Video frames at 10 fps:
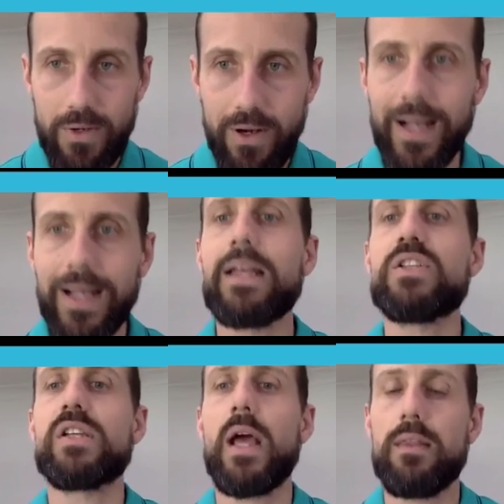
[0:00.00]
I can
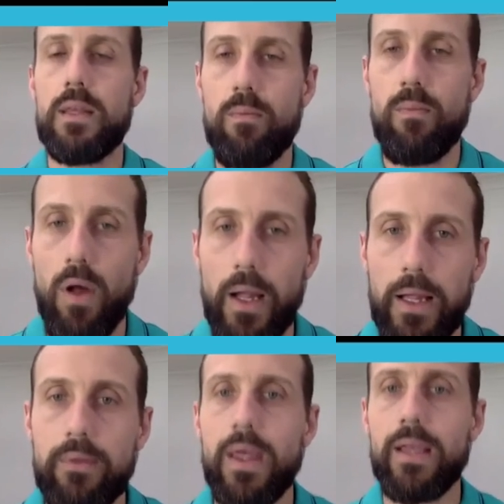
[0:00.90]
educate them.
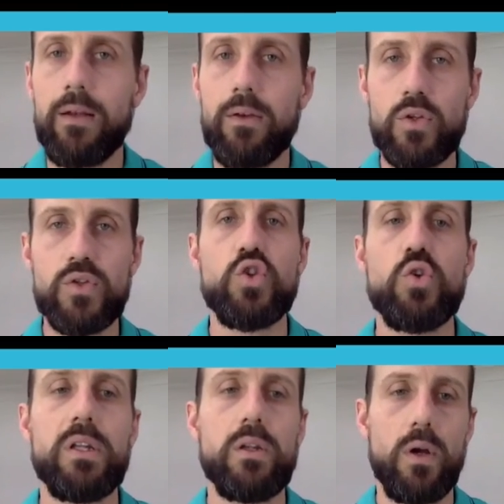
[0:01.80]
They can consume
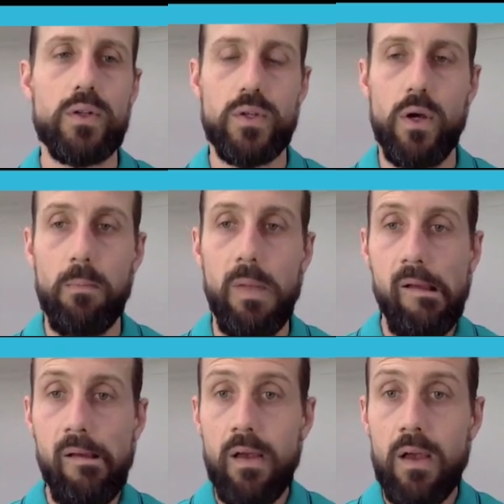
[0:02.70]
it in their own time.
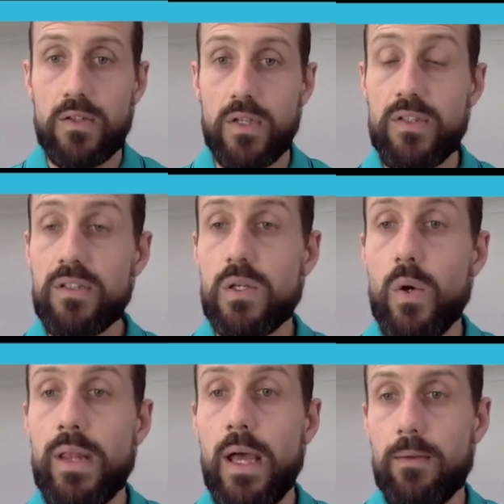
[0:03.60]
So since
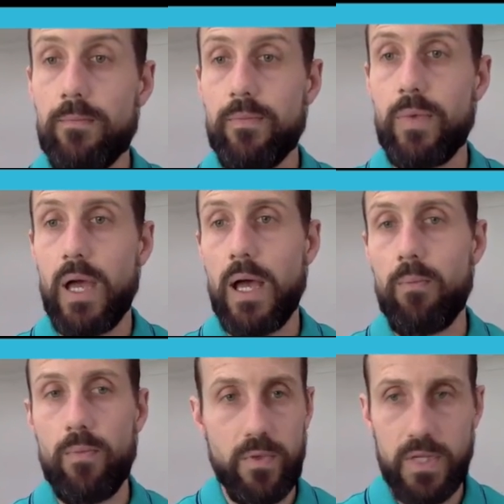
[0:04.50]
doing that,
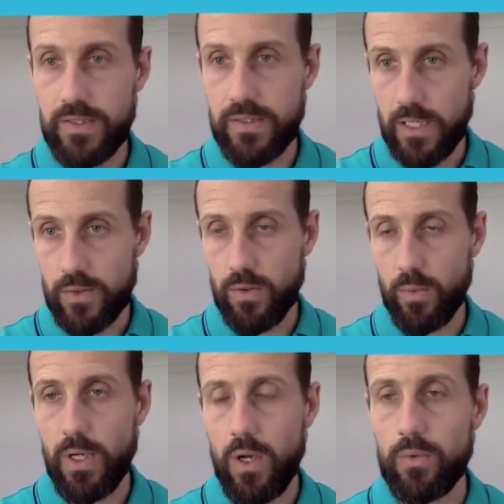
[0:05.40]
these stats are a little
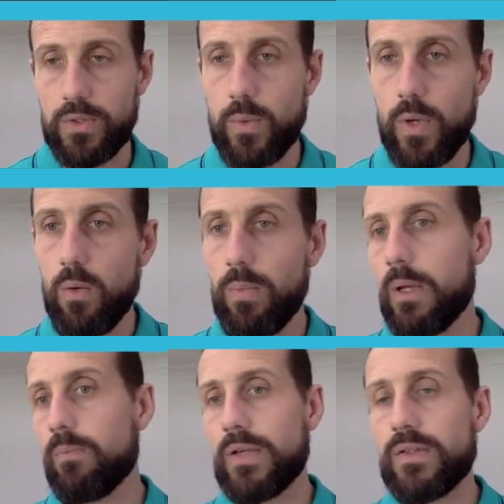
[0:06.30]
bit older as well,
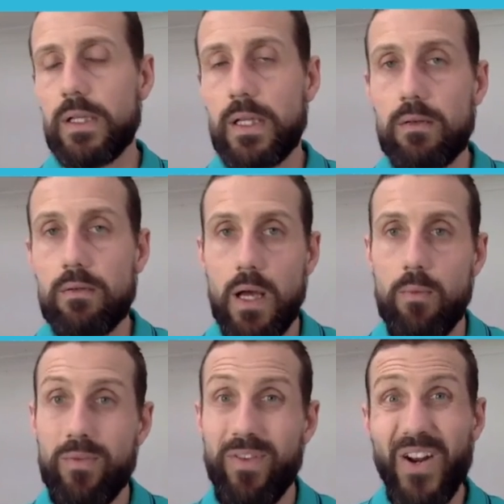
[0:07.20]
but basically
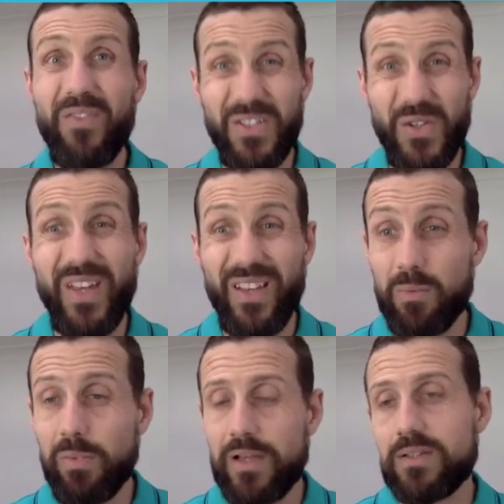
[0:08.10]
we've had over
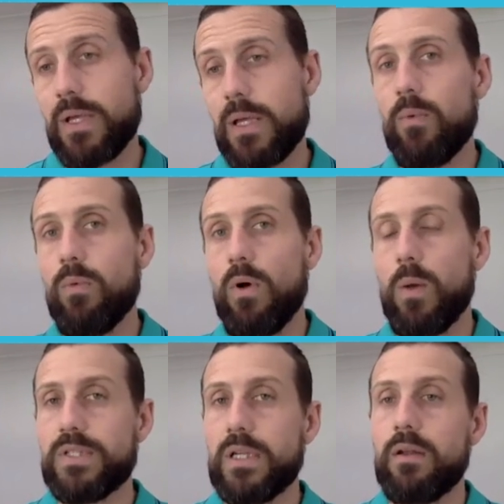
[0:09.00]
2,000 plus people
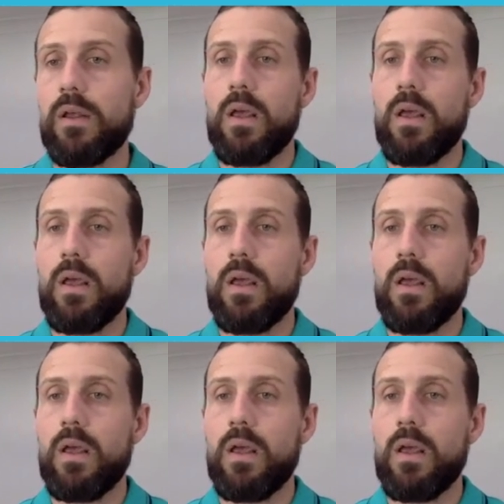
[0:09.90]
opt in